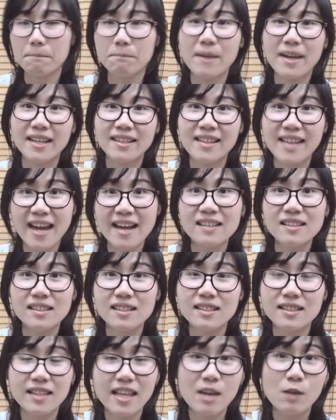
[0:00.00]
my guess
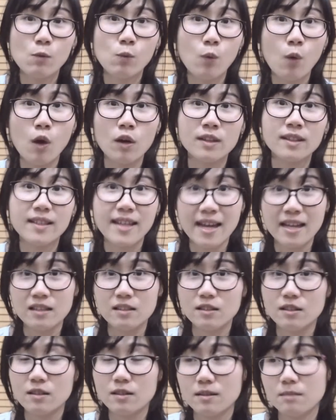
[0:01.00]
is they won't
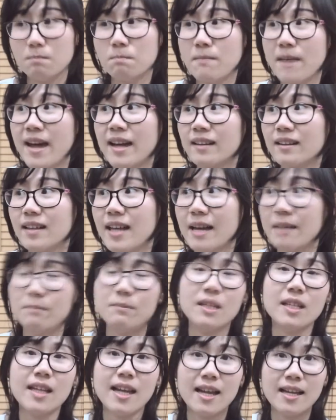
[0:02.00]
get back at
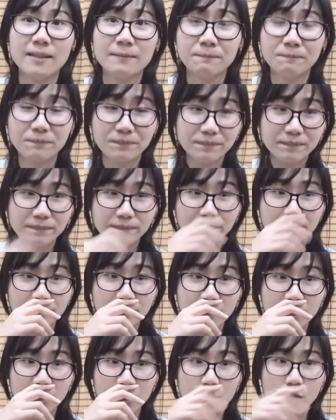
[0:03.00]
me. And
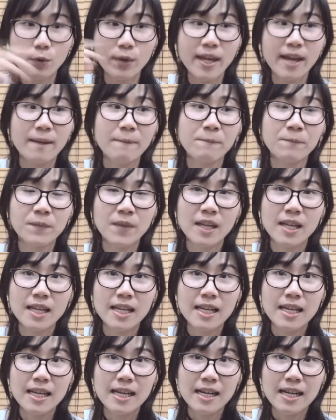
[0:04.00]
so yeah,
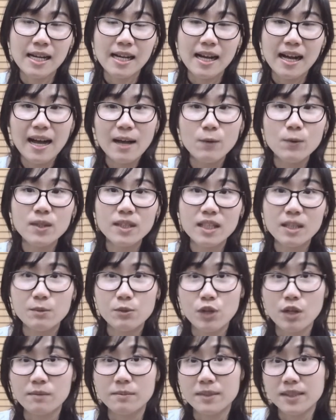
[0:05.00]
I will
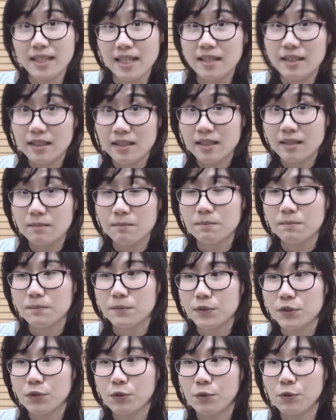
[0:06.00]
keep you updated.
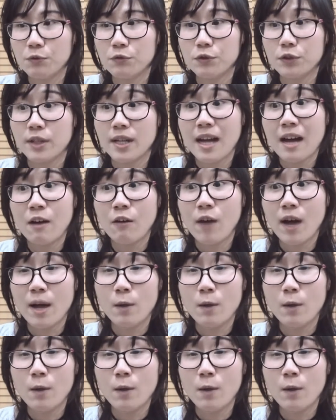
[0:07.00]
So for now,